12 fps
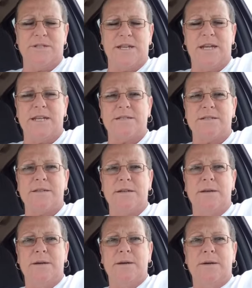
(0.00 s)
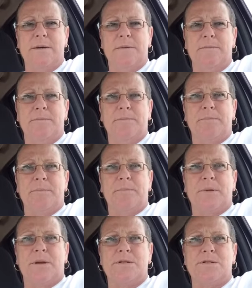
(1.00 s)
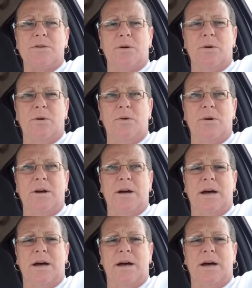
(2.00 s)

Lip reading: days. So